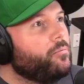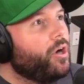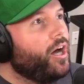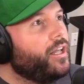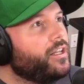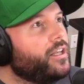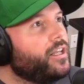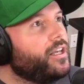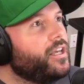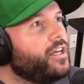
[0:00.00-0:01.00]
but
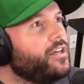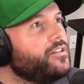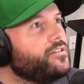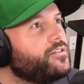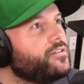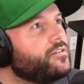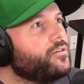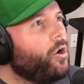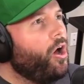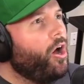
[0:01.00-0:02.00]
it is.
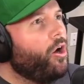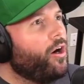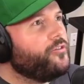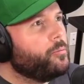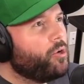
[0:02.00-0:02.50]
Oh, off the